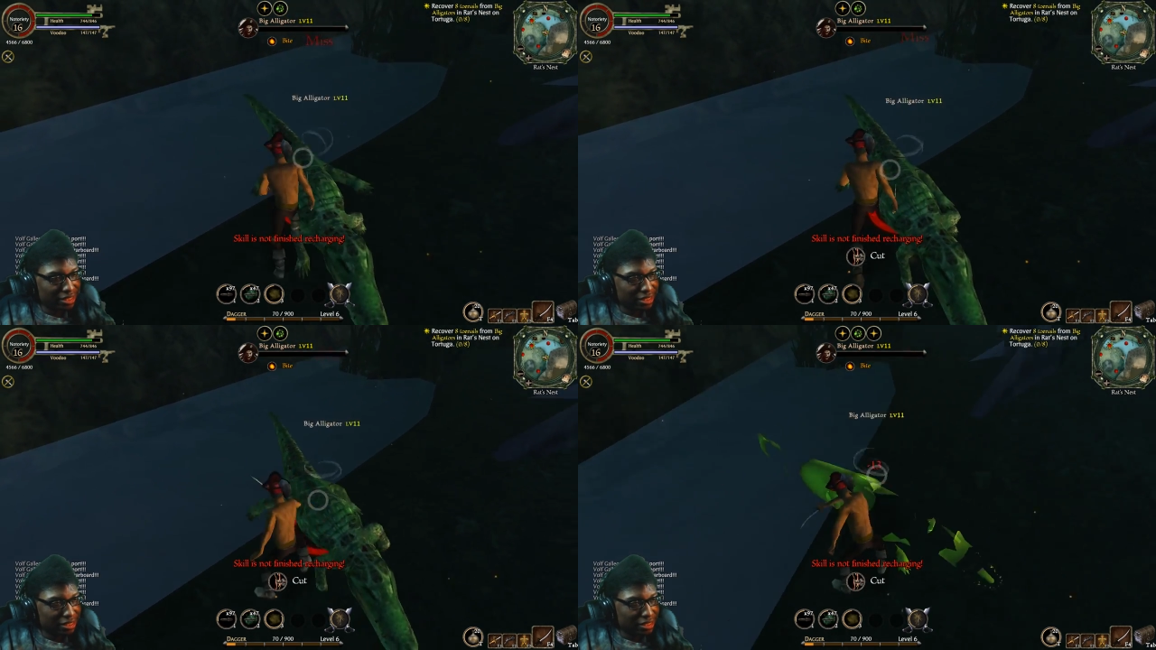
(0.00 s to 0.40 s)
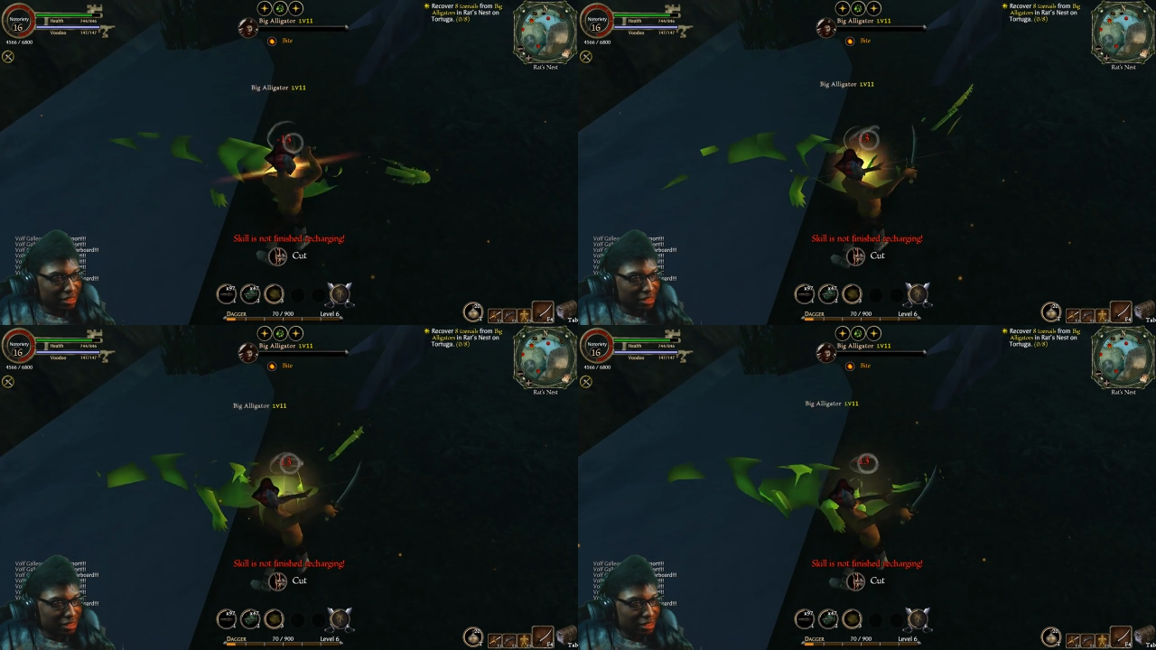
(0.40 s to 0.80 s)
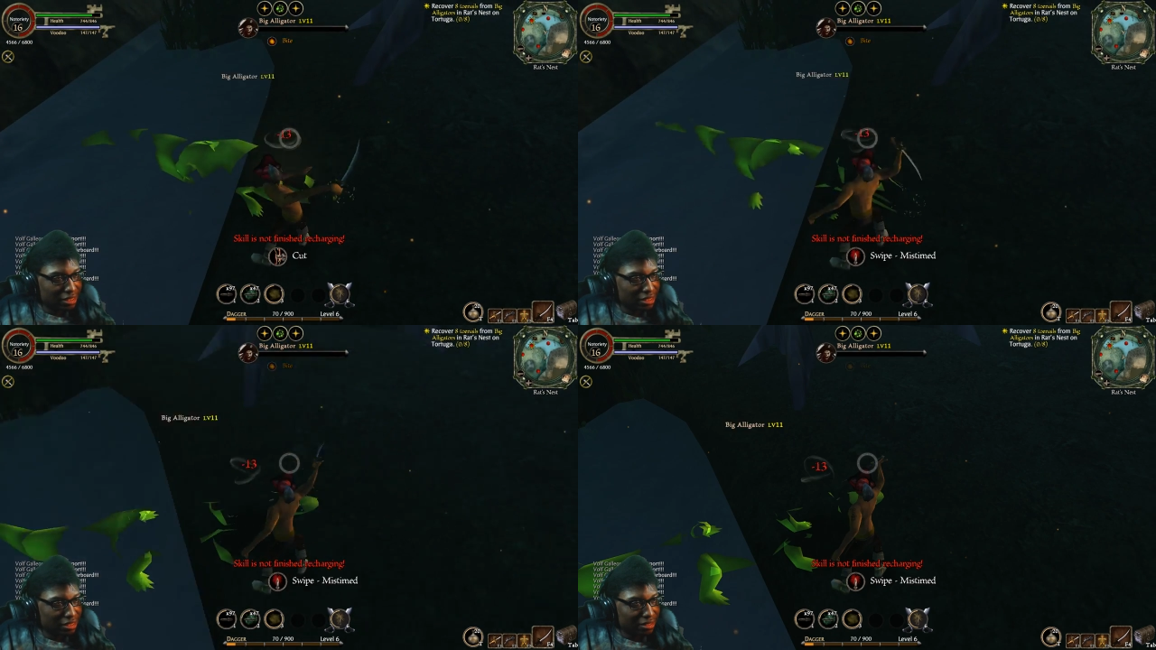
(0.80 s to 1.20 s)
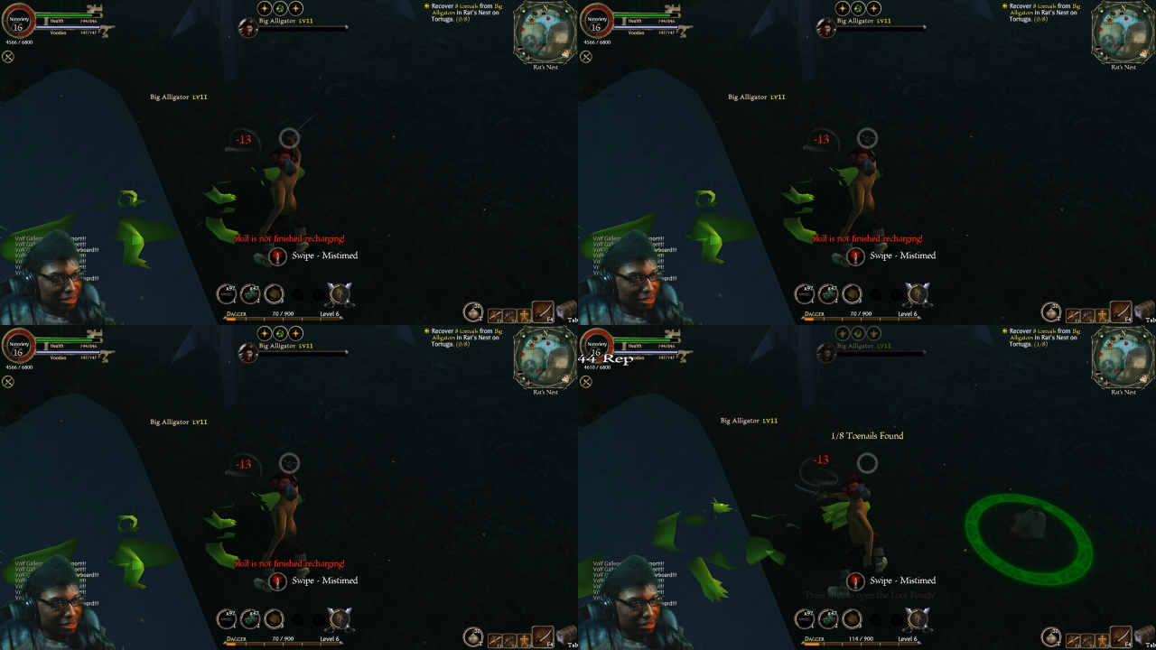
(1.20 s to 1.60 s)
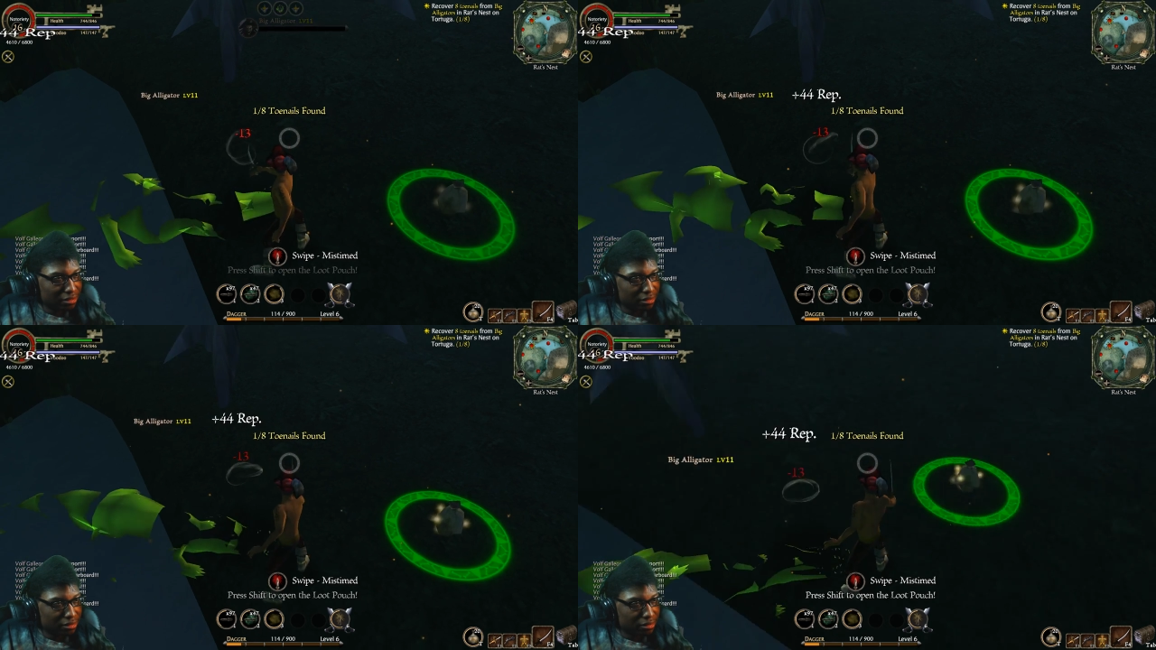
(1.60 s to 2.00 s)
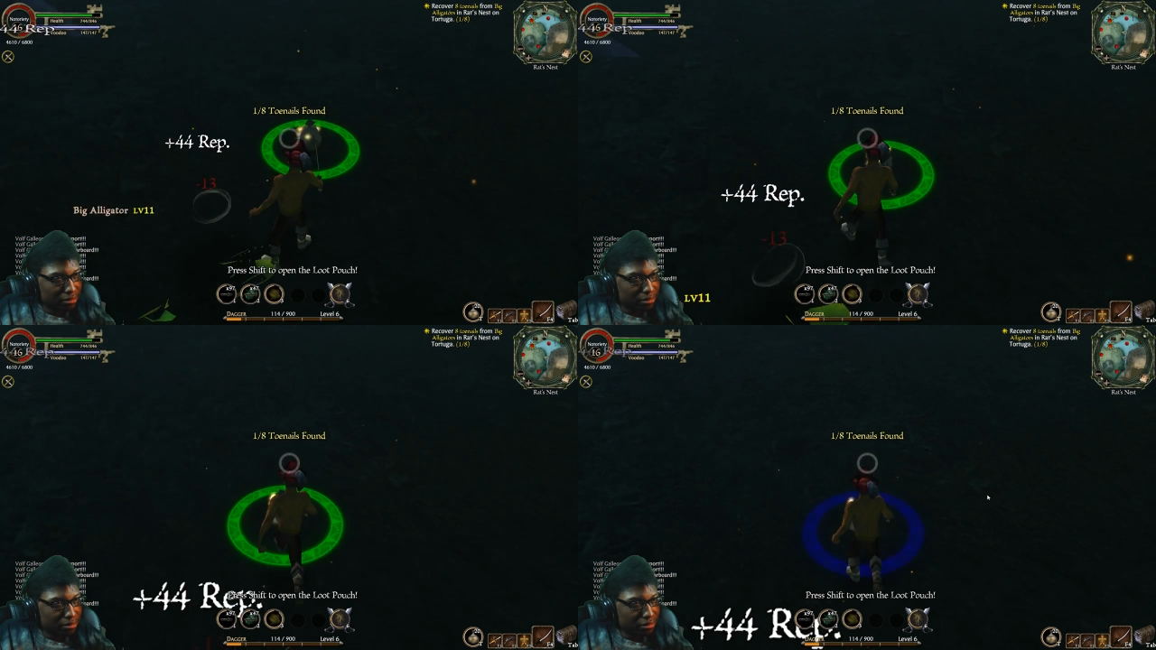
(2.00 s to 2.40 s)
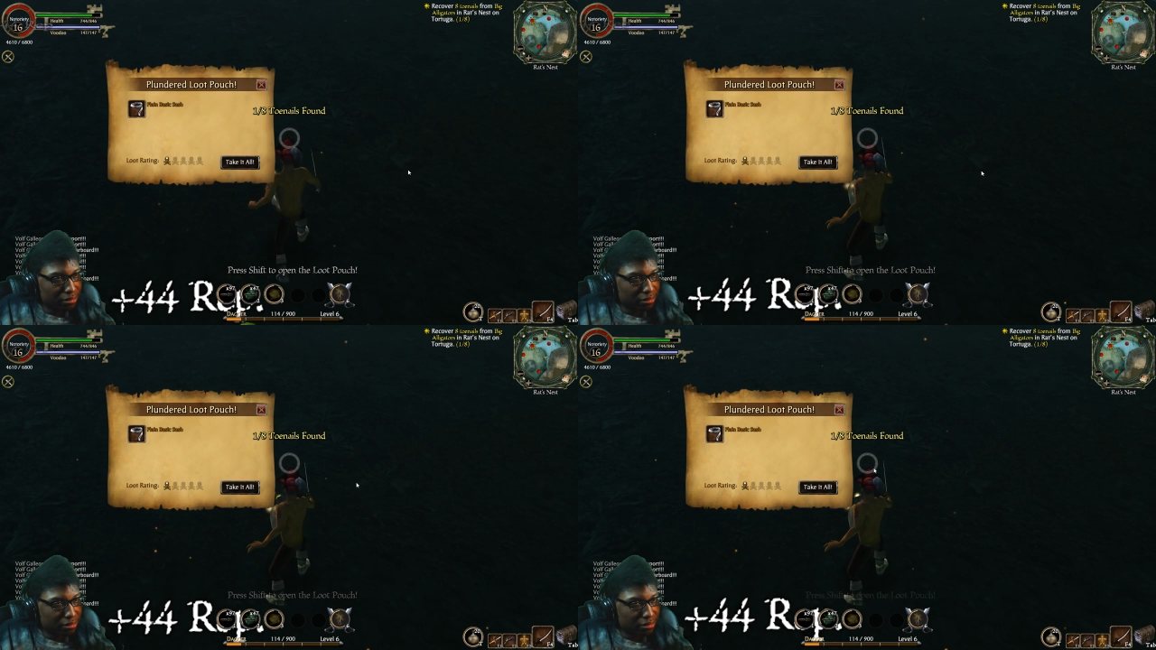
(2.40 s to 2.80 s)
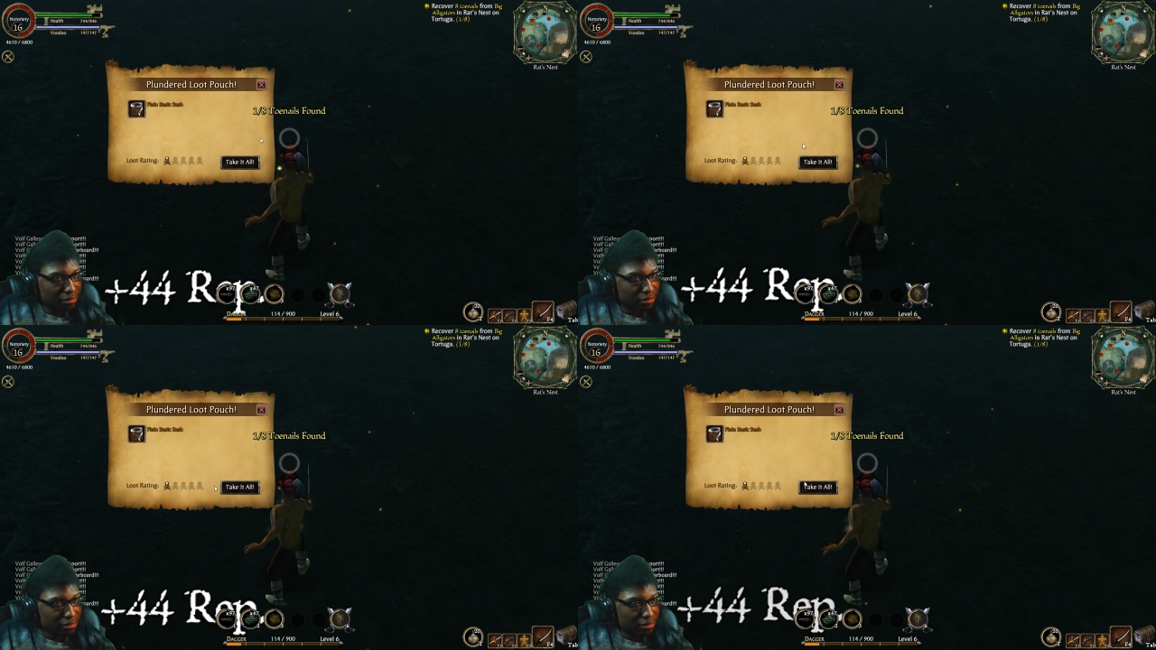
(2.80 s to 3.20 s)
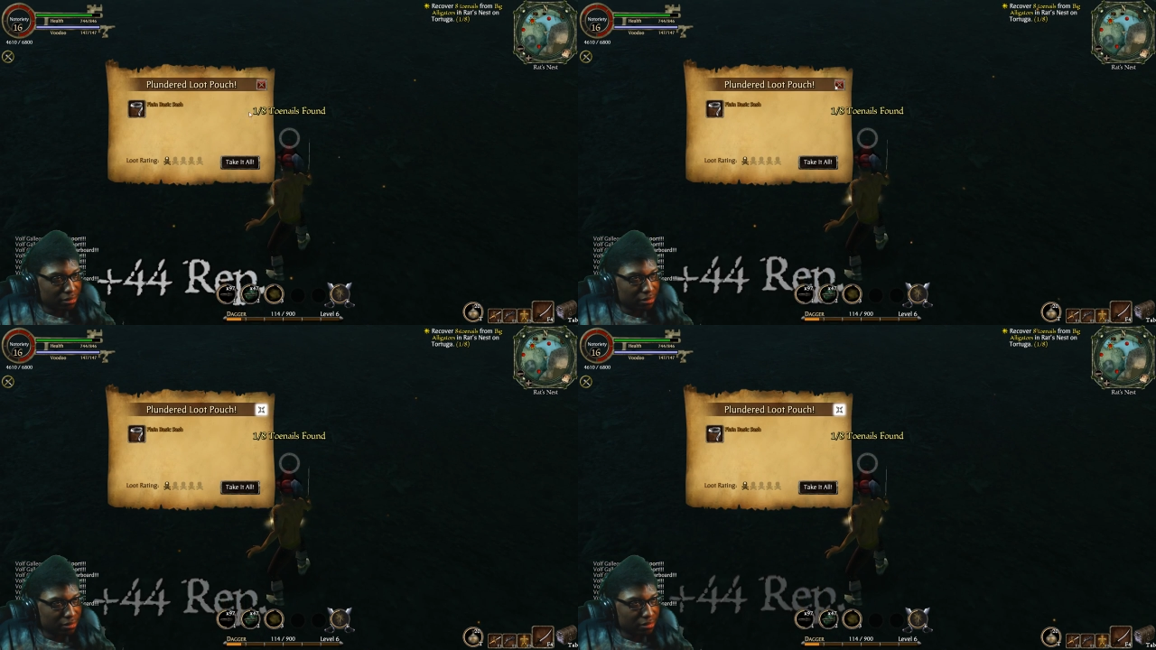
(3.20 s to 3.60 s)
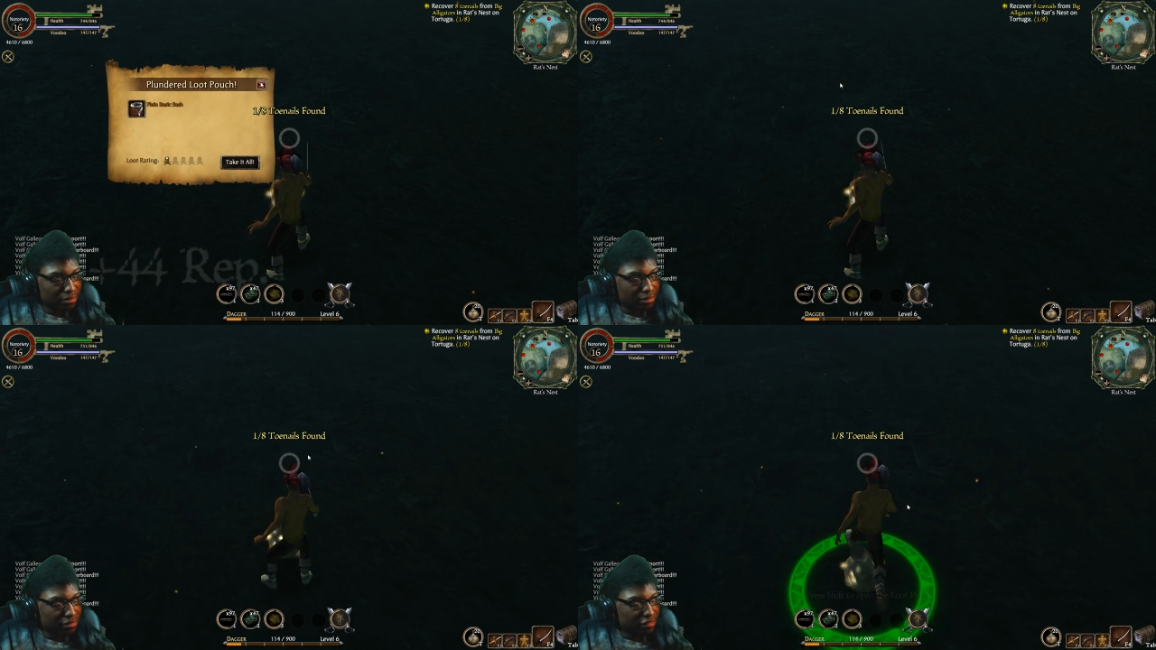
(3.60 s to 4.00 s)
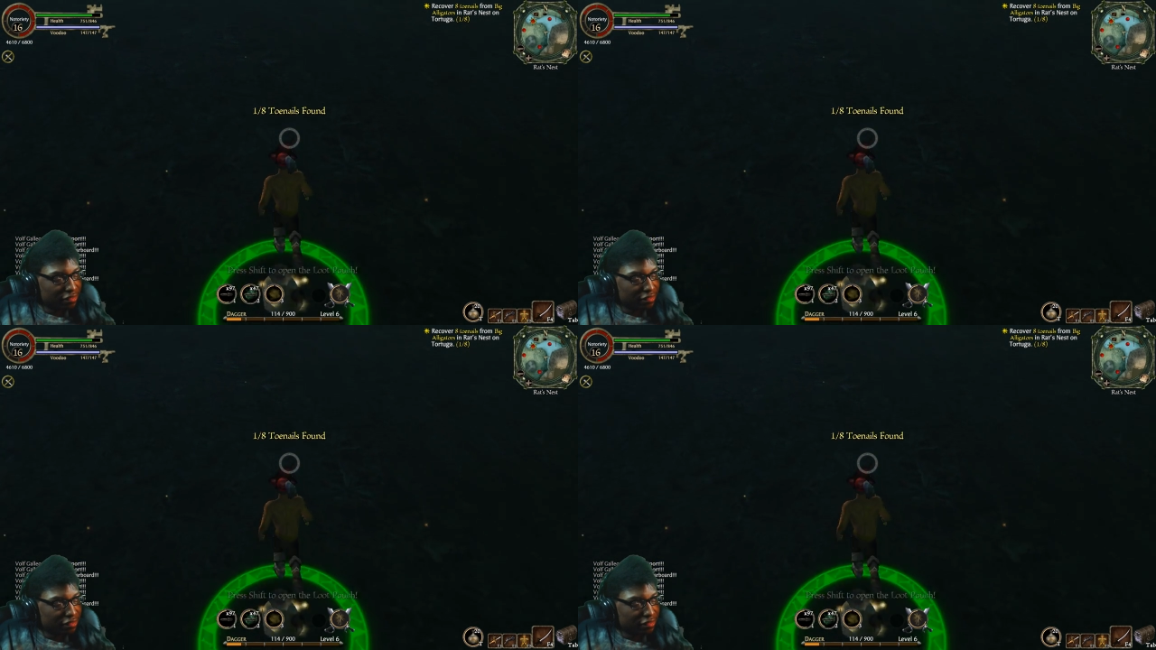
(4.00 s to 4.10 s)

(silence)